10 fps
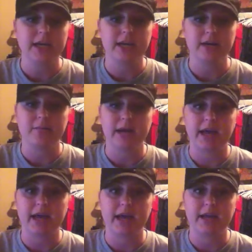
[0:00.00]
I
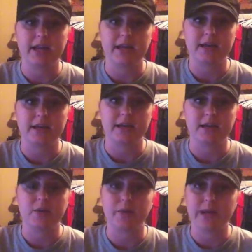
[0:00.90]
had
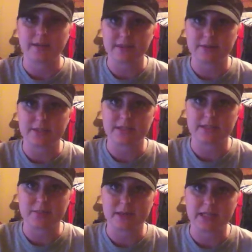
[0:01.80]
a wedding that I was in
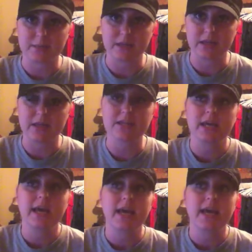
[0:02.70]
this past weekend,